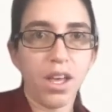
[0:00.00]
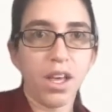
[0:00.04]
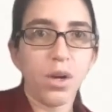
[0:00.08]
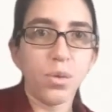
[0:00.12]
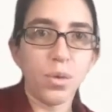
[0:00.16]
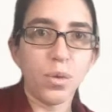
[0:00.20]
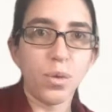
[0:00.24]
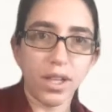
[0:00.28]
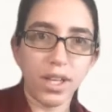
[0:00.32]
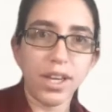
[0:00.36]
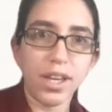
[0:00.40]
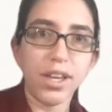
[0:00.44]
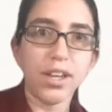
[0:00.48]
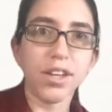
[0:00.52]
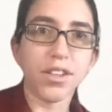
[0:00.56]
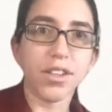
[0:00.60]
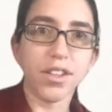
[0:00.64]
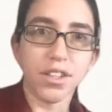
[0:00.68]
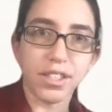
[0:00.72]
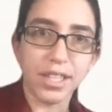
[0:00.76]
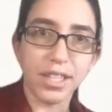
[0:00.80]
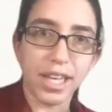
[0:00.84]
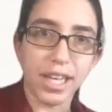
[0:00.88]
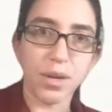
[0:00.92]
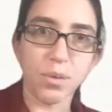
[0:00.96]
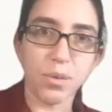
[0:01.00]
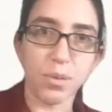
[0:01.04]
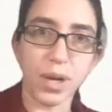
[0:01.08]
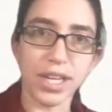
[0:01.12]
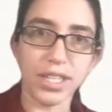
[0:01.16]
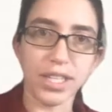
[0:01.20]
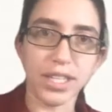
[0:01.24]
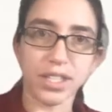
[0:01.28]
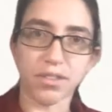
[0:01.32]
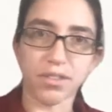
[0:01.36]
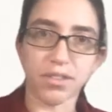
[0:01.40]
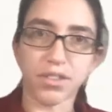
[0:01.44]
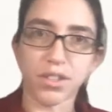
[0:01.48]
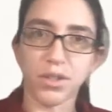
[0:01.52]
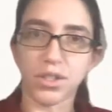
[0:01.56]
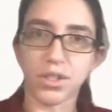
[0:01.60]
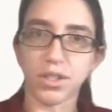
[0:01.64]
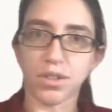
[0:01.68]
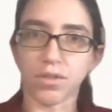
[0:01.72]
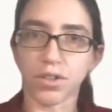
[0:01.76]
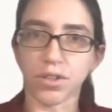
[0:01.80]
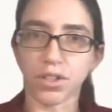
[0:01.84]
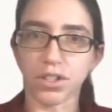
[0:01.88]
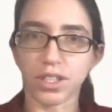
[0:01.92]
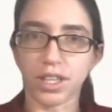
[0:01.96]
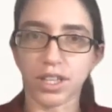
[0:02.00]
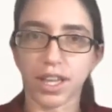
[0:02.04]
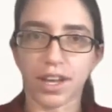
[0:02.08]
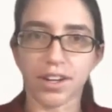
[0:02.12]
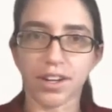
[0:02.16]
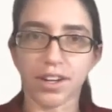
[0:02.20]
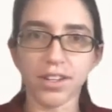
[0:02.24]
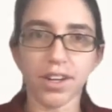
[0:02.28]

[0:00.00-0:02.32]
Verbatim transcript: Well, here there's n ways to choose the first letter